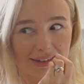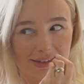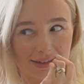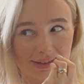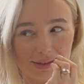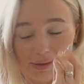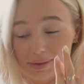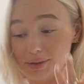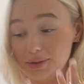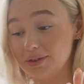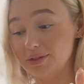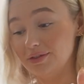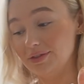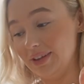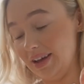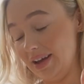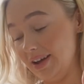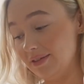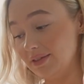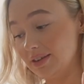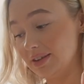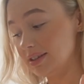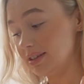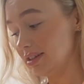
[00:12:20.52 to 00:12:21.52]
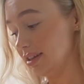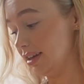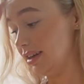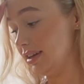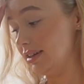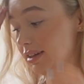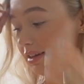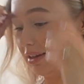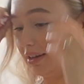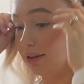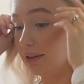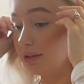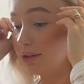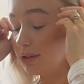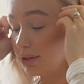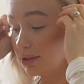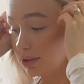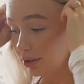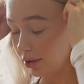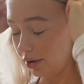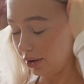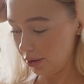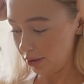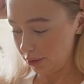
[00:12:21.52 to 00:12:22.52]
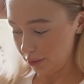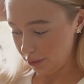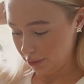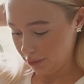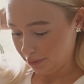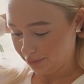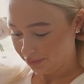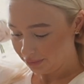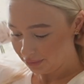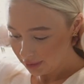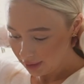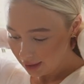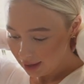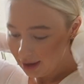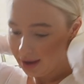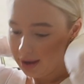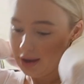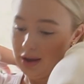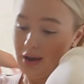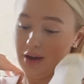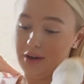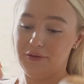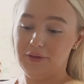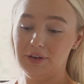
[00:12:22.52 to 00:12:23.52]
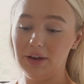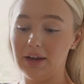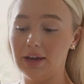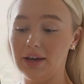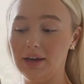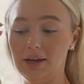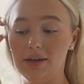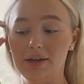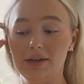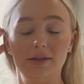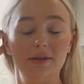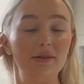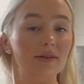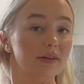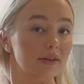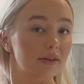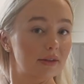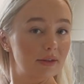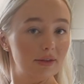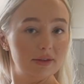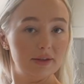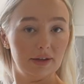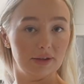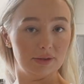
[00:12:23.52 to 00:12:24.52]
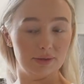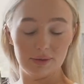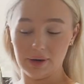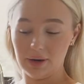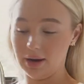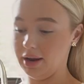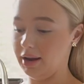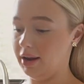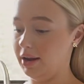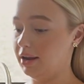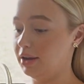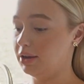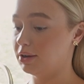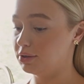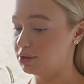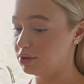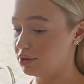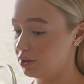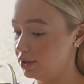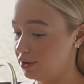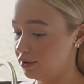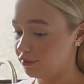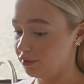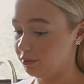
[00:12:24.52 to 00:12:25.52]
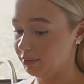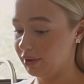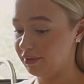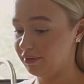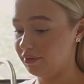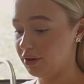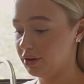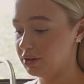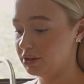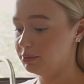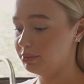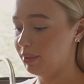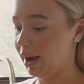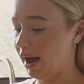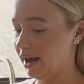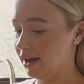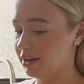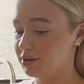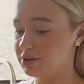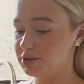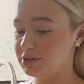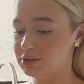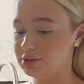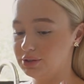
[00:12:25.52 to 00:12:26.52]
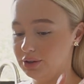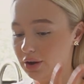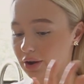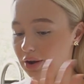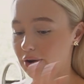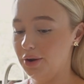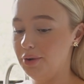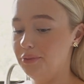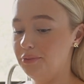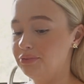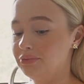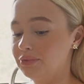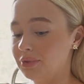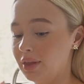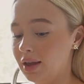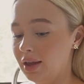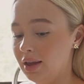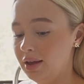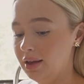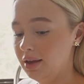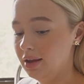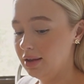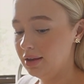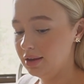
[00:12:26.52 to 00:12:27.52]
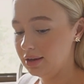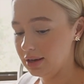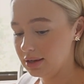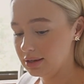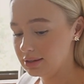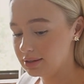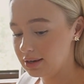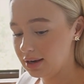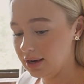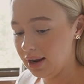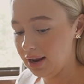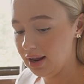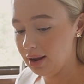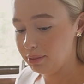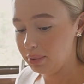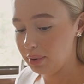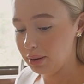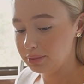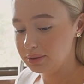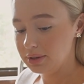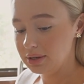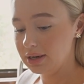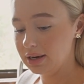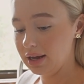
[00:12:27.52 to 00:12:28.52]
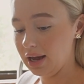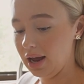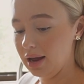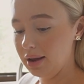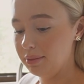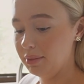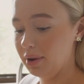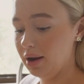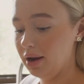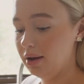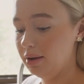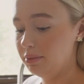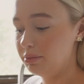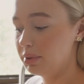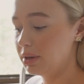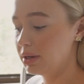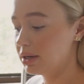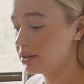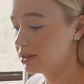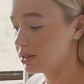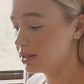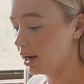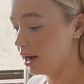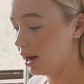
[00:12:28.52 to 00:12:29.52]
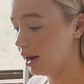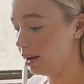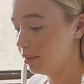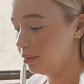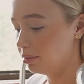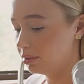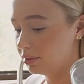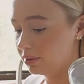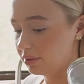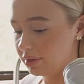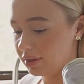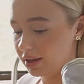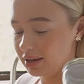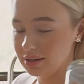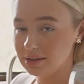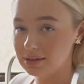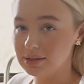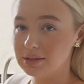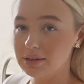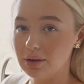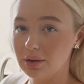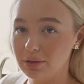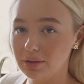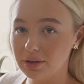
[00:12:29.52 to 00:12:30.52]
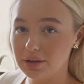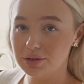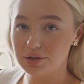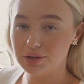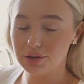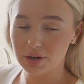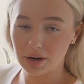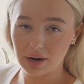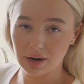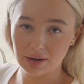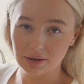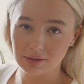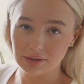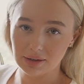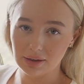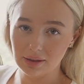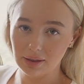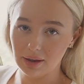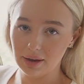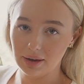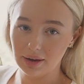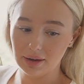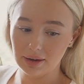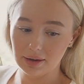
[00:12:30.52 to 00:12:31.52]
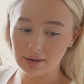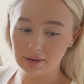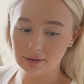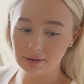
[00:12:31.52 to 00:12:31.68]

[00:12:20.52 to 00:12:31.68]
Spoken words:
sort of flavours lately. So I figured that's what I could do for my first batch. So yesterday I popped into Kmart, picked up, they sell these jars in like,